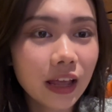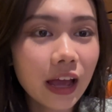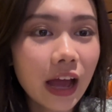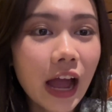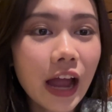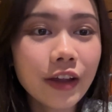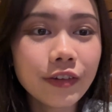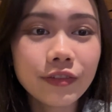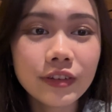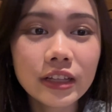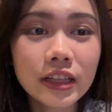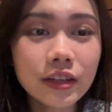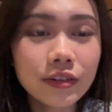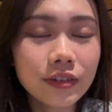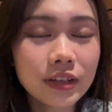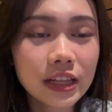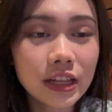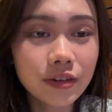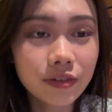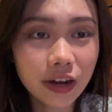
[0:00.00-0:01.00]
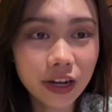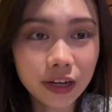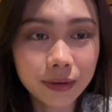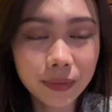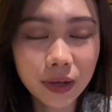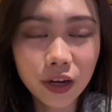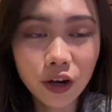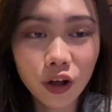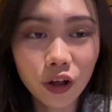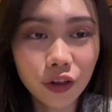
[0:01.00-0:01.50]
I really really
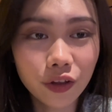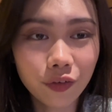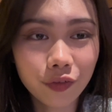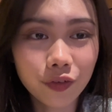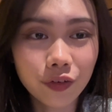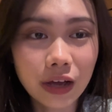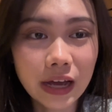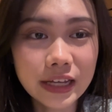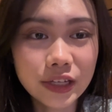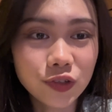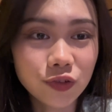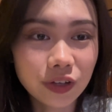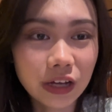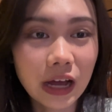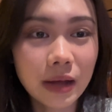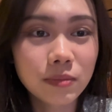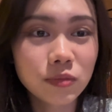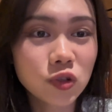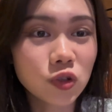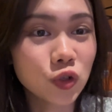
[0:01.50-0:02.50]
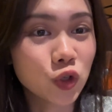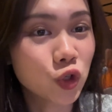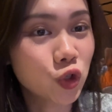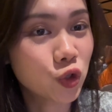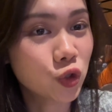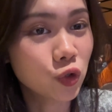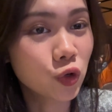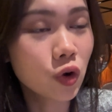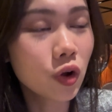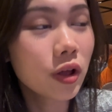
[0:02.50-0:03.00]
recommend all of you guys to come to
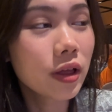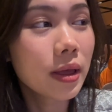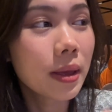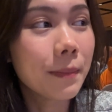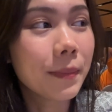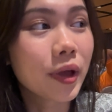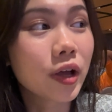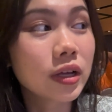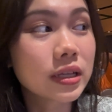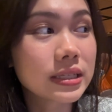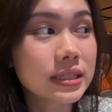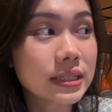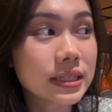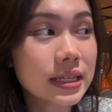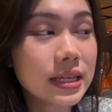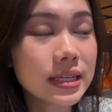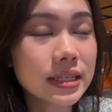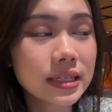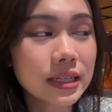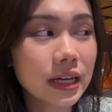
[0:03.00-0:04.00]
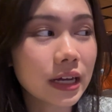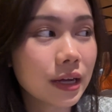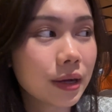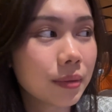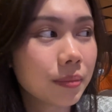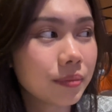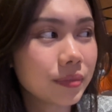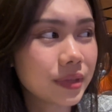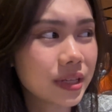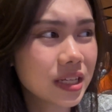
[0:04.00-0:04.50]
Shoot because
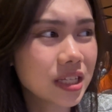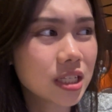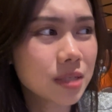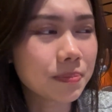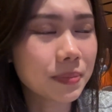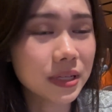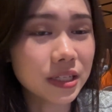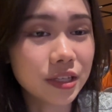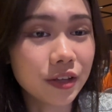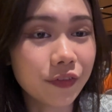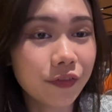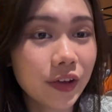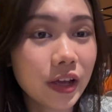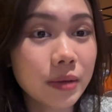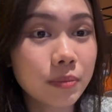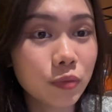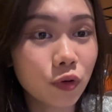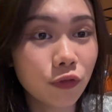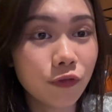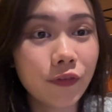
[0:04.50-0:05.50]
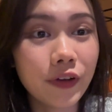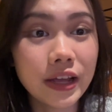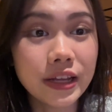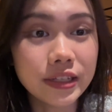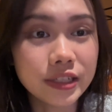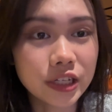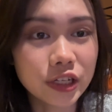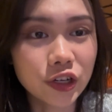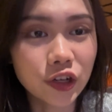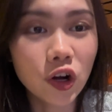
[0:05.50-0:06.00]
this specific
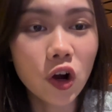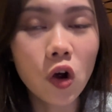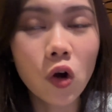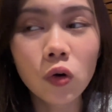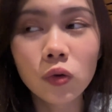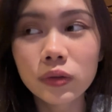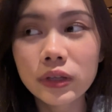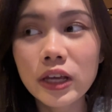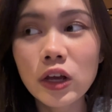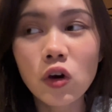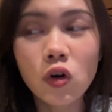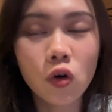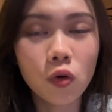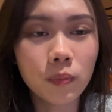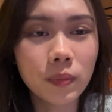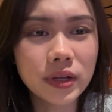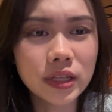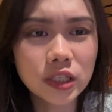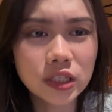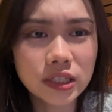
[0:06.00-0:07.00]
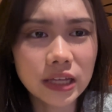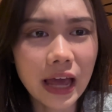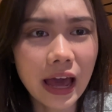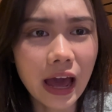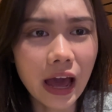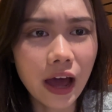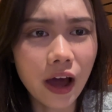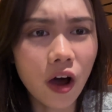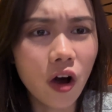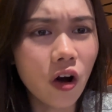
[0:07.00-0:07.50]
buffet dinner only opens
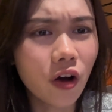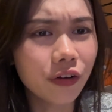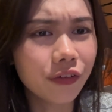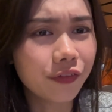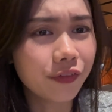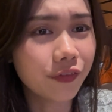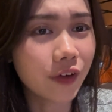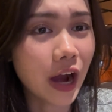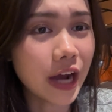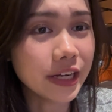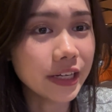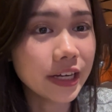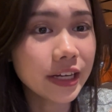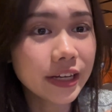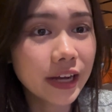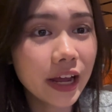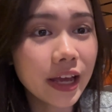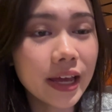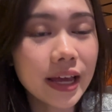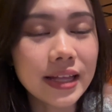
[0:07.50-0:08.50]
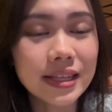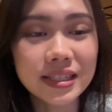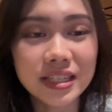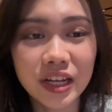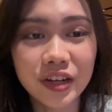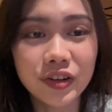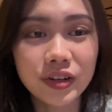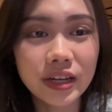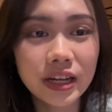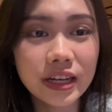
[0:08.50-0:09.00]
on Friday night and
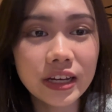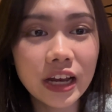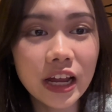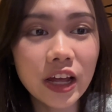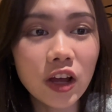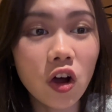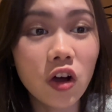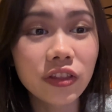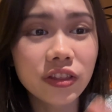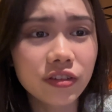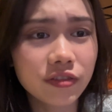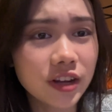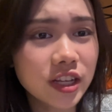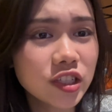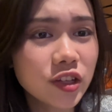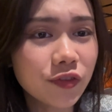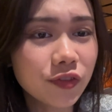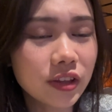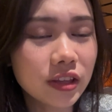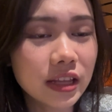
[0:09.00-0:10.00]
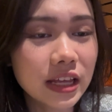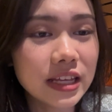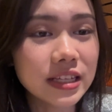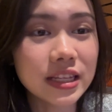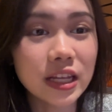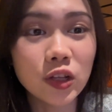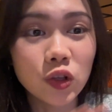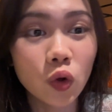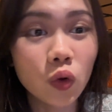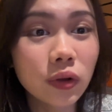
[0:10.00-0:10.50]
Saturday night. On the rest of the days
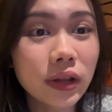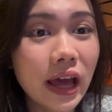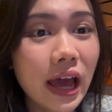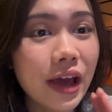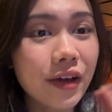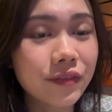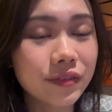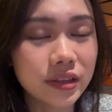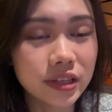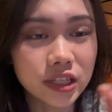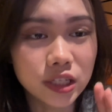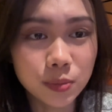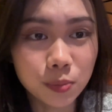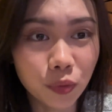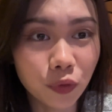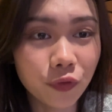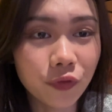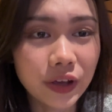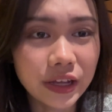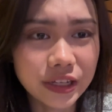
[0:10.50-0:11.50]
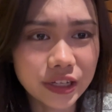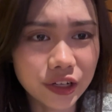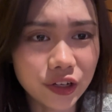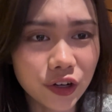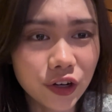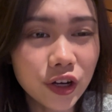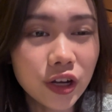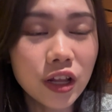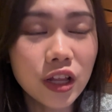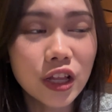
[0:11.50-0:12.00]
they don't have this buffet
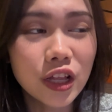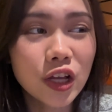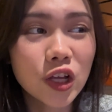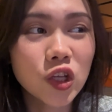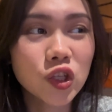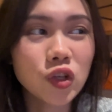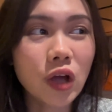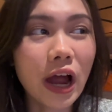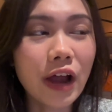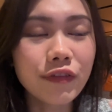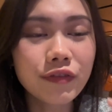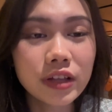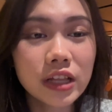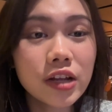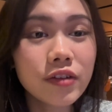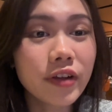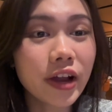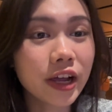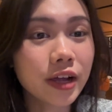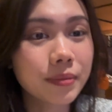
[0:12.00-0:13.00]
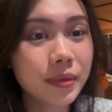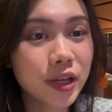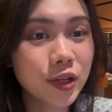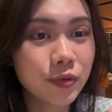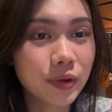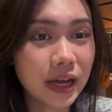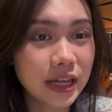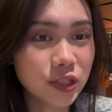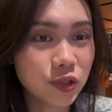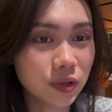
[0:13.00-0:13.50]
dinner, so I really recommend
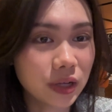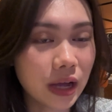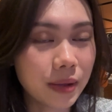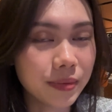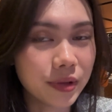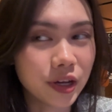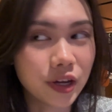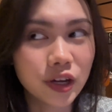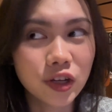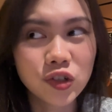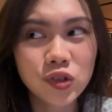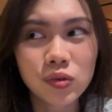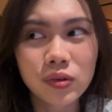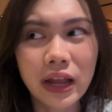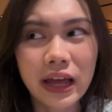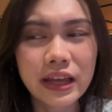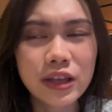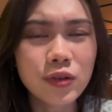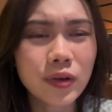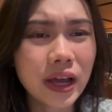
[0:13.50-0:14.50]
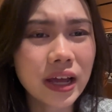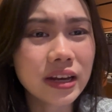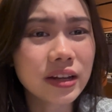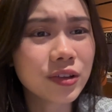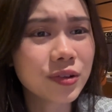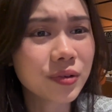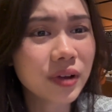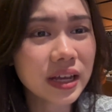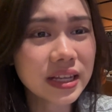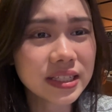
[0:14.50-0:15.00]
you guys to come here to like
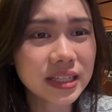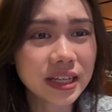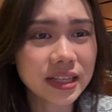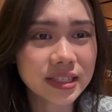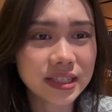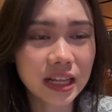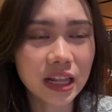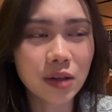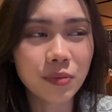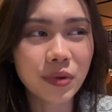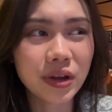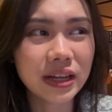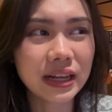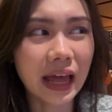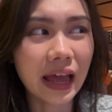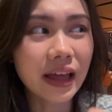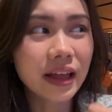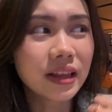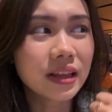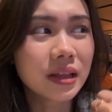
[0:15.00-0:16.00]
you guys can celebrate like